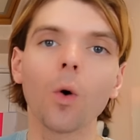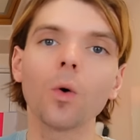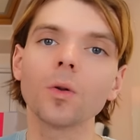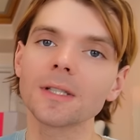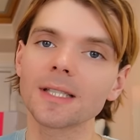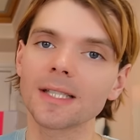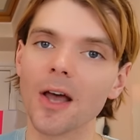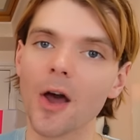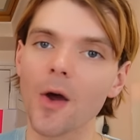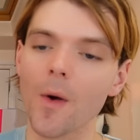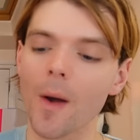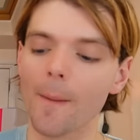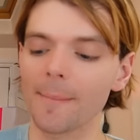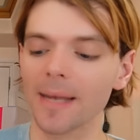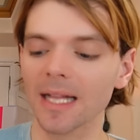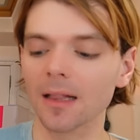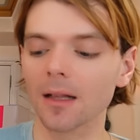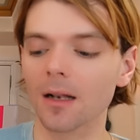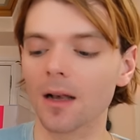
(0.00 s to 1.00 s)
Also,
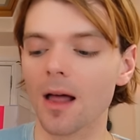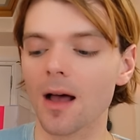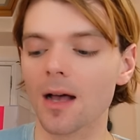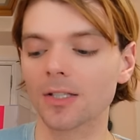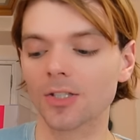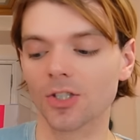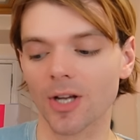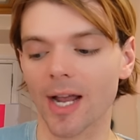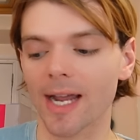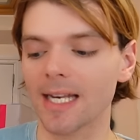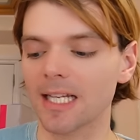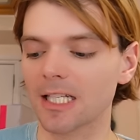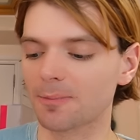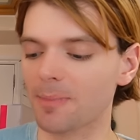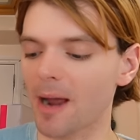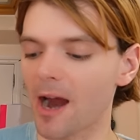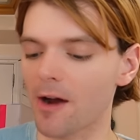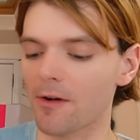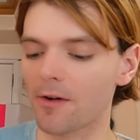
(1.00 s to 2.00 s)
middle-class Chinese
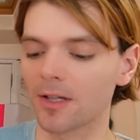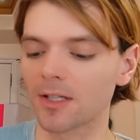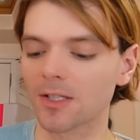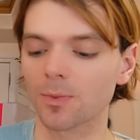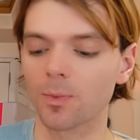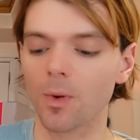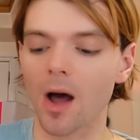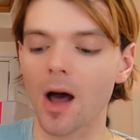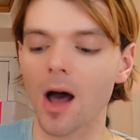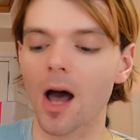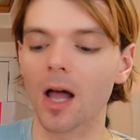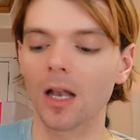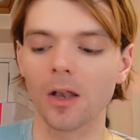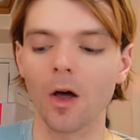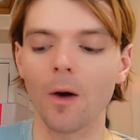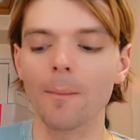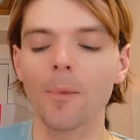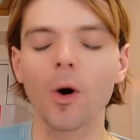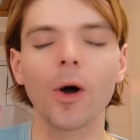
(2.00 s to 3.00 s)
parents were a
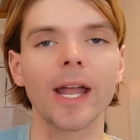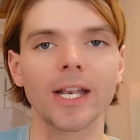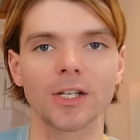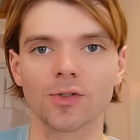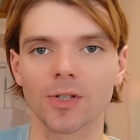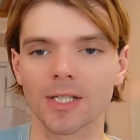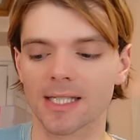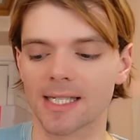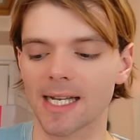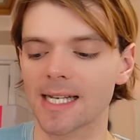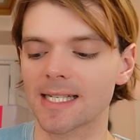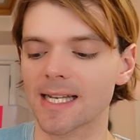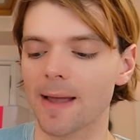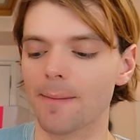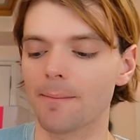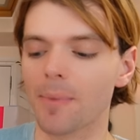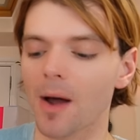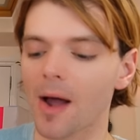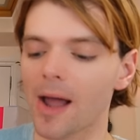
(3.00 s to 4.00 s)
lot more interested
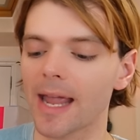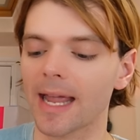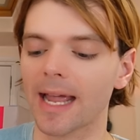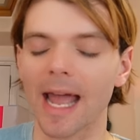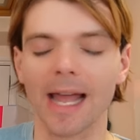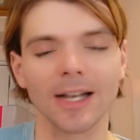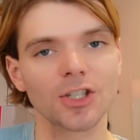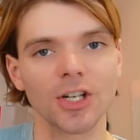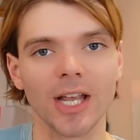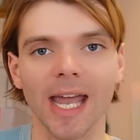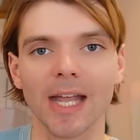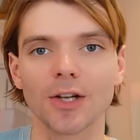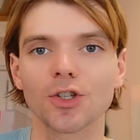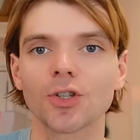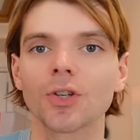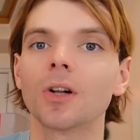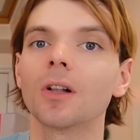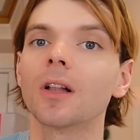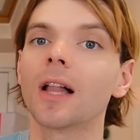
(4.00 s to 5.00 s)
in buying
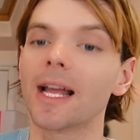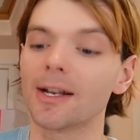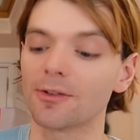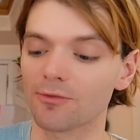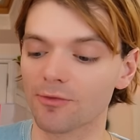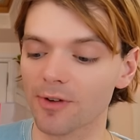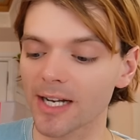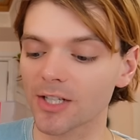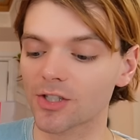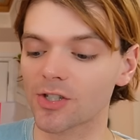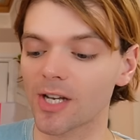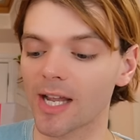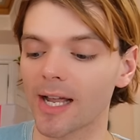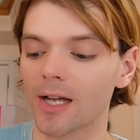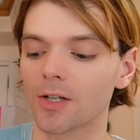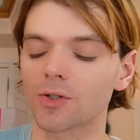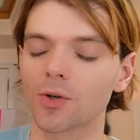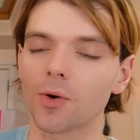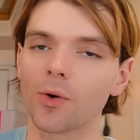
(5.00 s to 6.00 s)
educational,
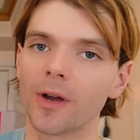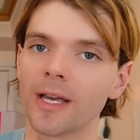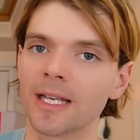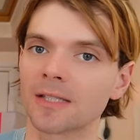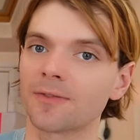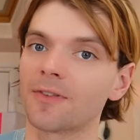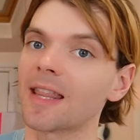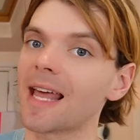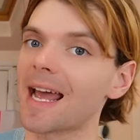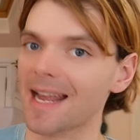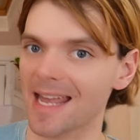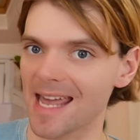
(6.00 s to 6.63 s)
enriching toys for their